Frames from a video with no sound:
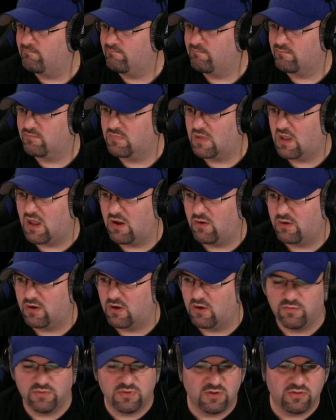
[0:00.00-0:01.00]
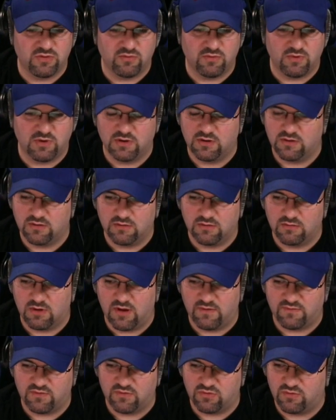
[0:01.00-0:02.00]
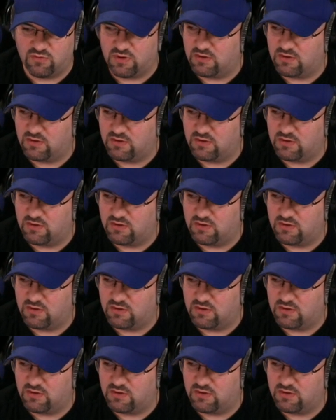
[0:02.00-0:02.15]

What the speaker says: I don't get home till 3. After 3.